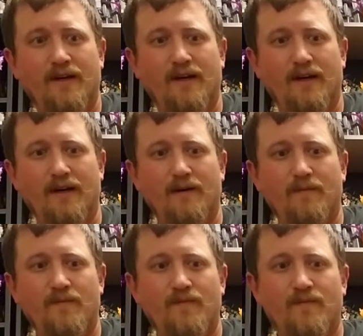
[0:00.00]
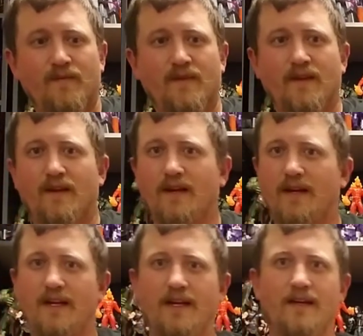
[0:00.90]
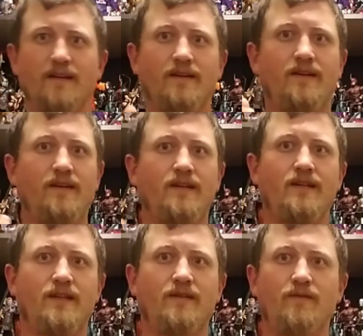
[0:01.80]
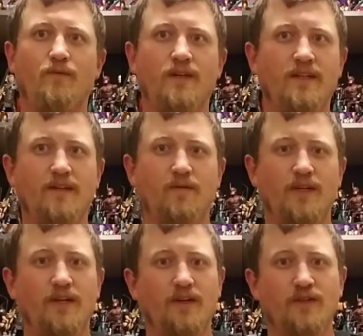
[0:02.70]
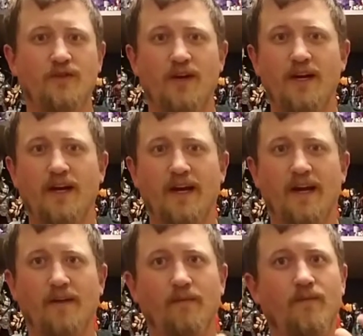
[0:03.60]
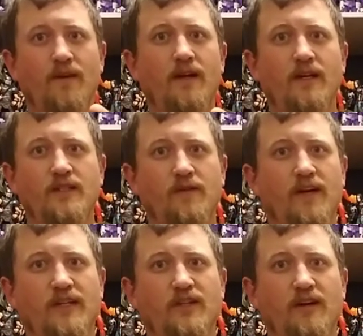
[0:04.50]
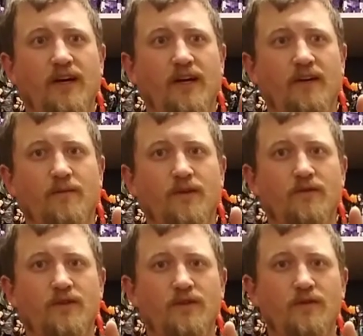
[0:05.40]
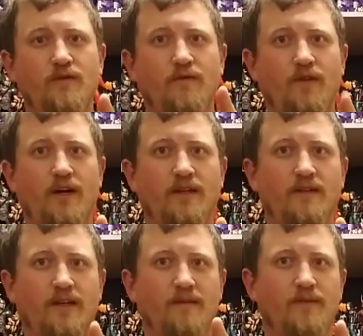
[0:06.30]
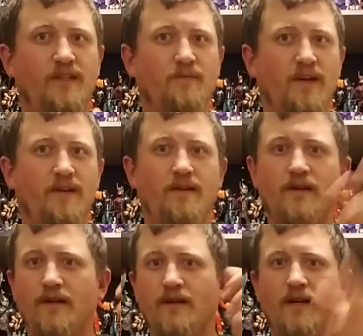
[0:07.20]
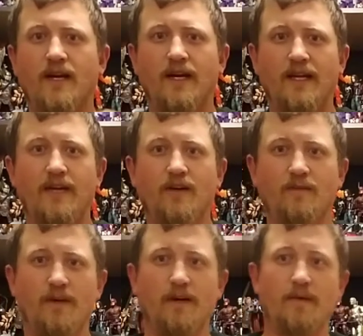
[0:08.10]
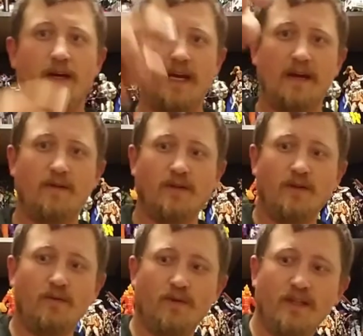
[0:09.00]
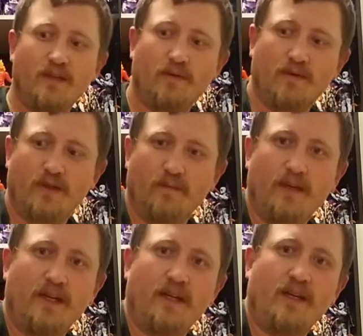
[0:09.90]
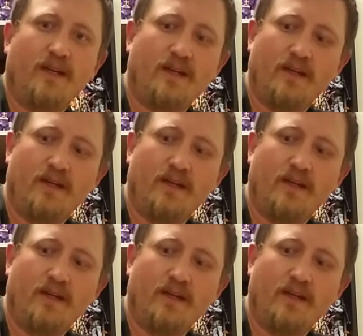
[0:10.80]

Um, and we did it. We did a good trade. I got him. So you guys saw, I got him those two flocked uh, beastmen and he hooked me up. It was only really supposed to be